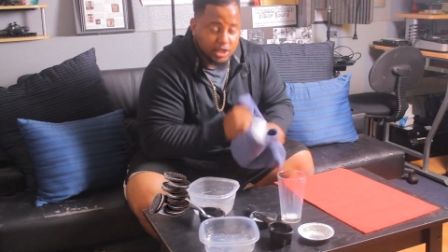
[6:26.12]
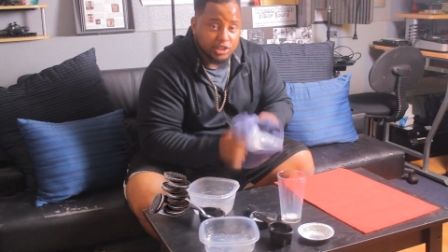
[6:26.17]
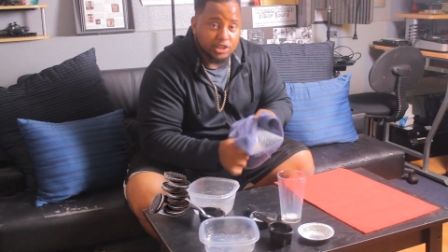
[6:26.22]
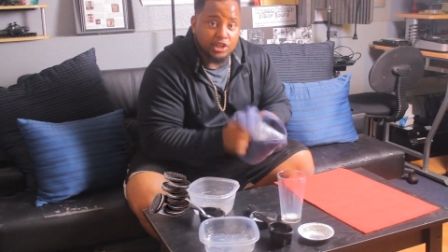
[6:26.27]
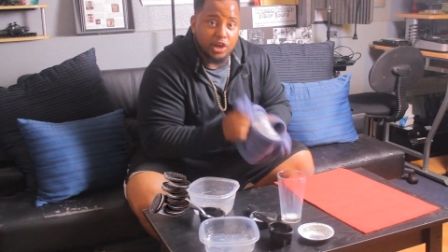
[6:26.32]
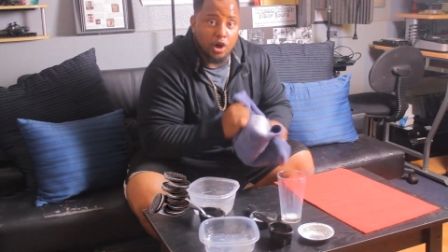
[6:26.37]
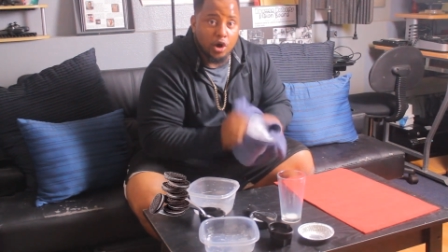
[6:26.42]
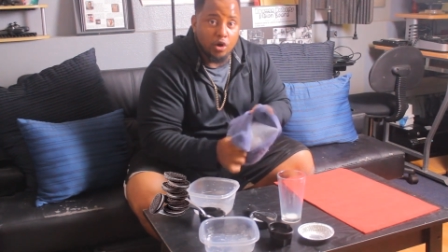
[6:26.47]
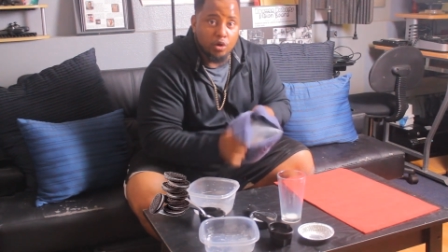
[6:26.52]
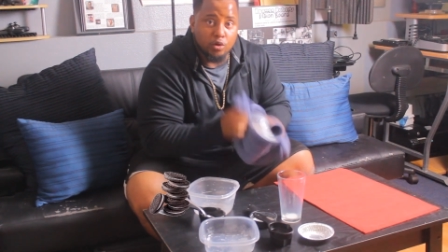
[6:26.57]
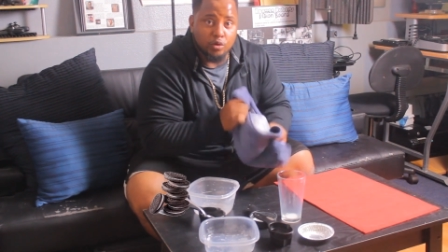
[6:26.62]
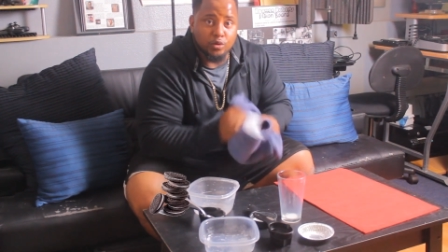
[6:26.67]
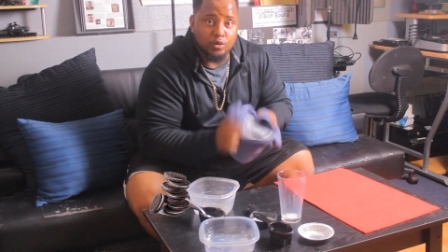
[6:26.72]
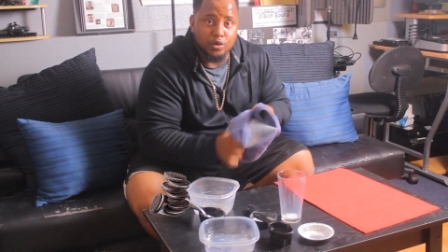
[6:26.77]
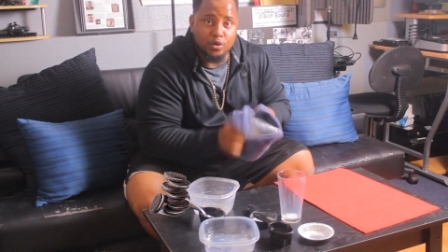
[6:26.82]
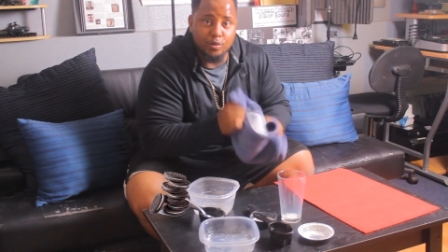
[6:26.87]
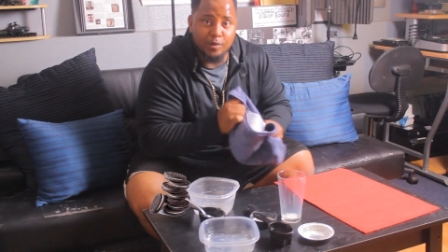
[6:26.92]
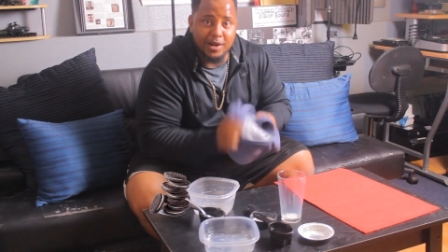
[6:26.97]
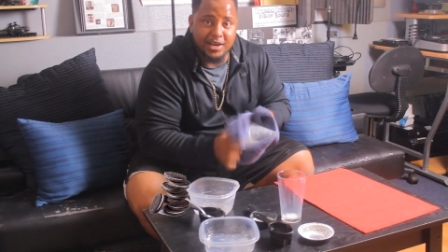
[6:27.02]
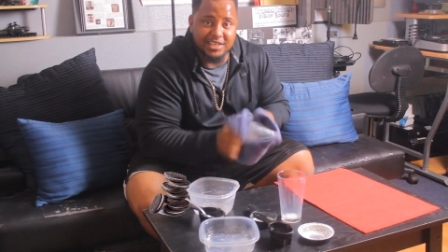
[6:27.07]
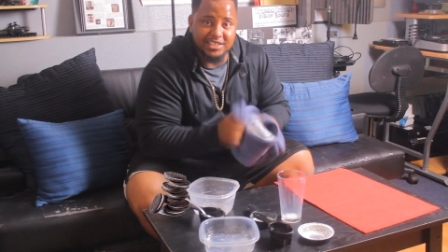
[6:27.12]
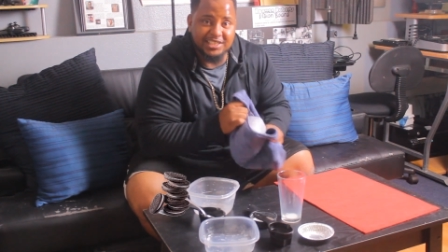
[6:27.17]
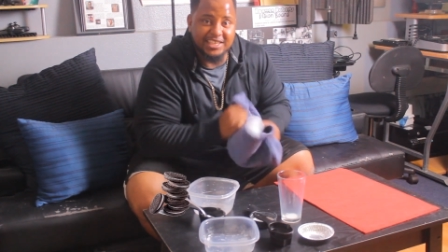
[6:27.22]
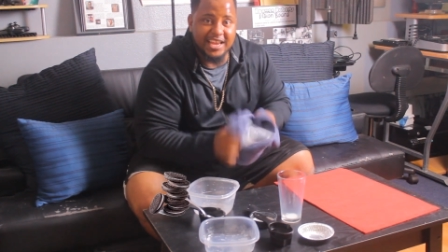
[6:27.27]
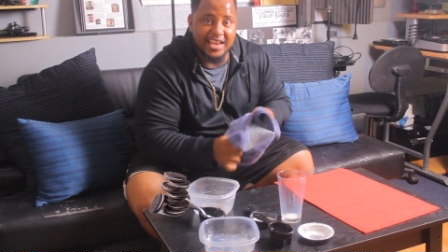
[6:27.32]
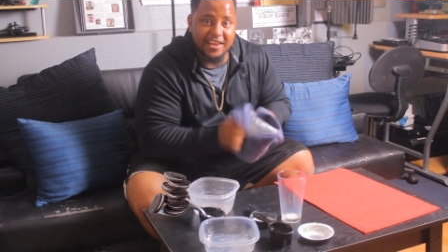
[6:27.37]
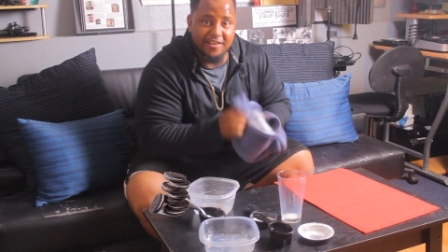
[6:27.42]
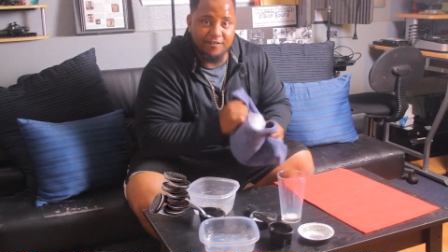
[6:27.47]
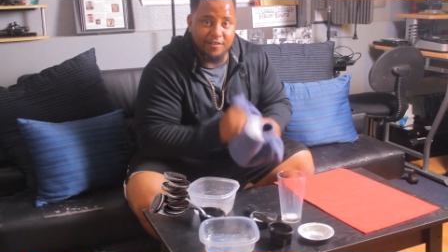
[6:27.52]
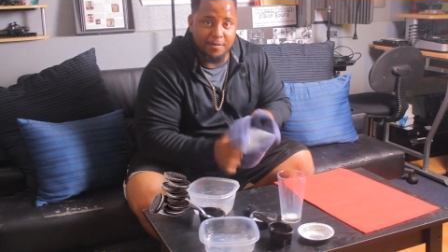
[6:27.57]
So you want to
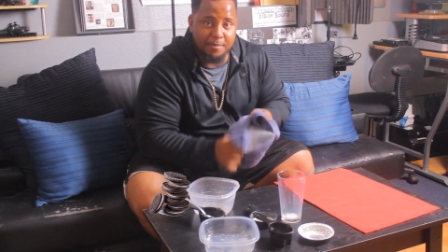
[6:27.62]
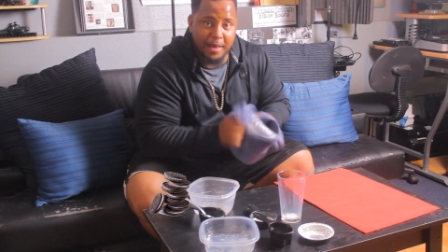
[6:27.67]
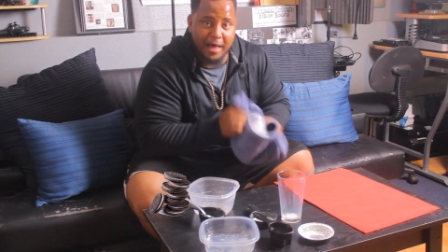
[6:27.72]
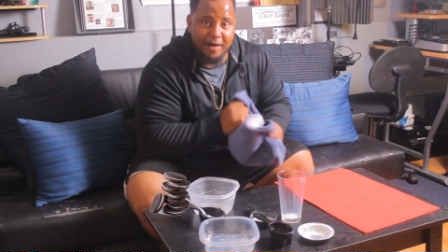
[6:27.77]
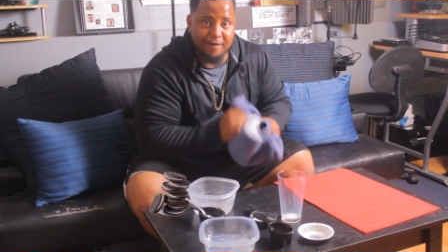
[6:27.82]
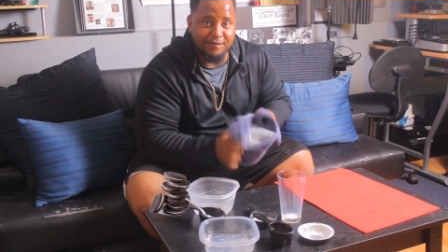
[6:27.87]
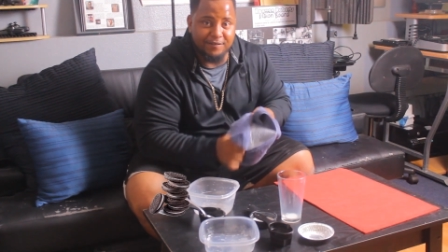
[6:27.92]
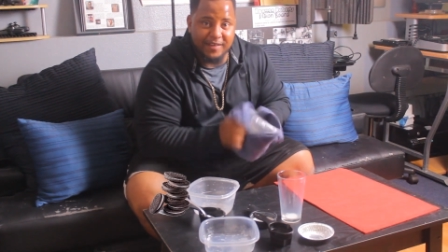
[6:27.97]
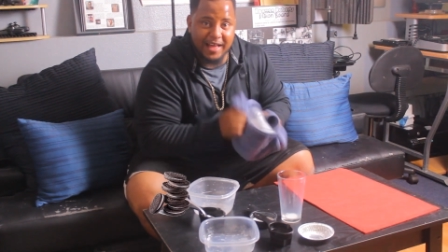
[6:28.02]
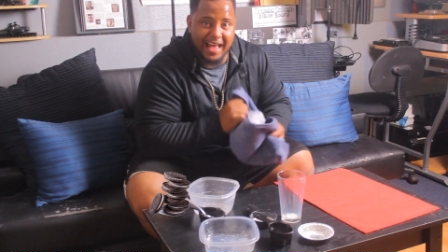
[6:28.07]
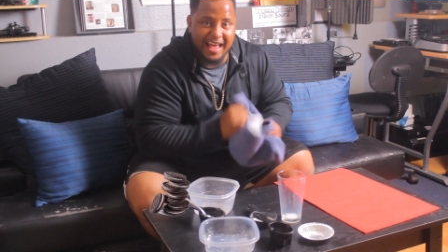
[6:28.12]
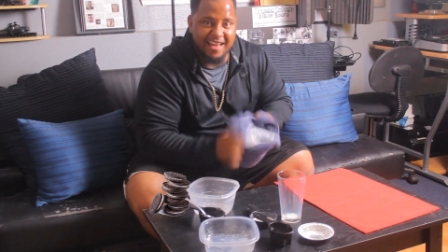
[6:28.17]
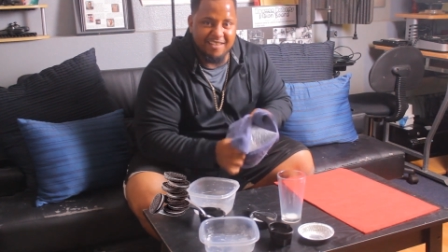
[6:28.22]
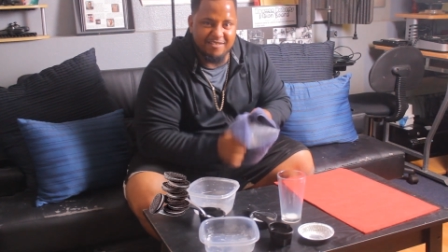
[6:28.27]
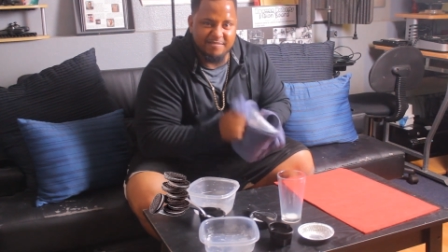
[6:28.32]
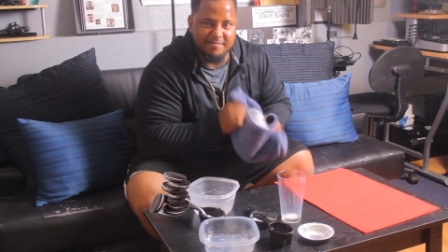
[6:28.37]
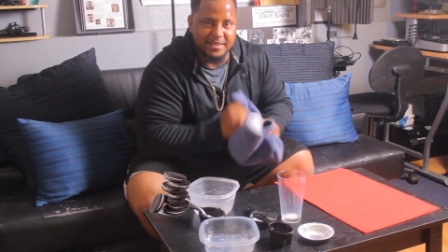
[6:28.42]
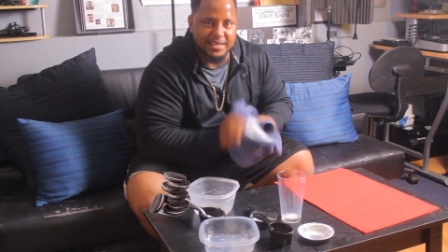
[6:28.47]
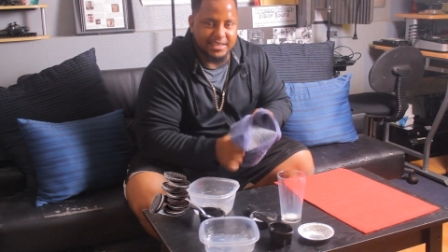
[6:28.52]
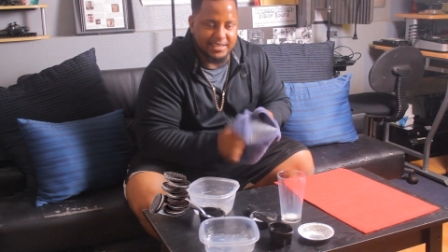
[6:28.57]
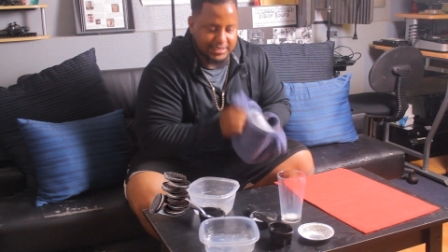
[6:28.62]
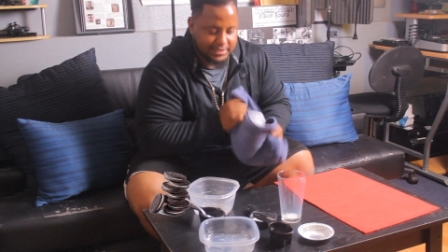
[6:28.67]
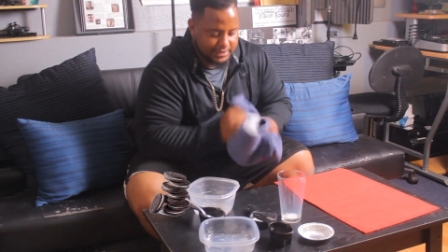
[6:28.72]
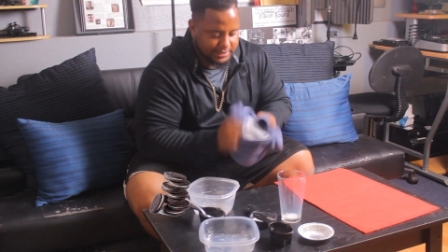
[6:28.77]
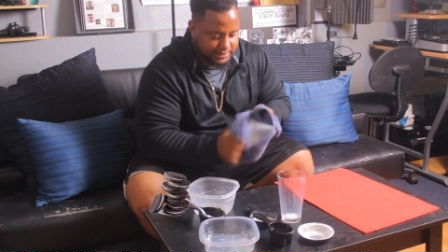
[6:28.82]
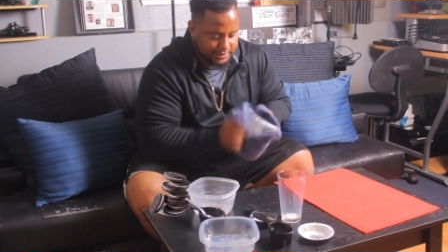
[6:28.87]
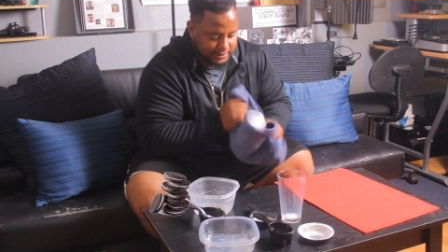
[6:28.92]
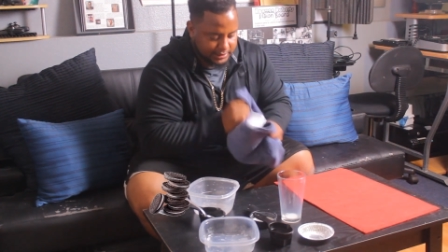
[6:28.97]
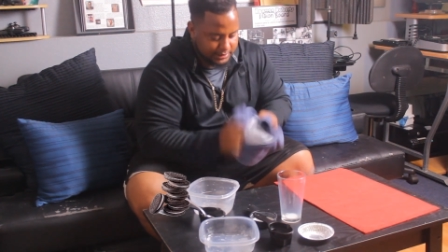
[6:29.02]
shake it for about 5 minutes.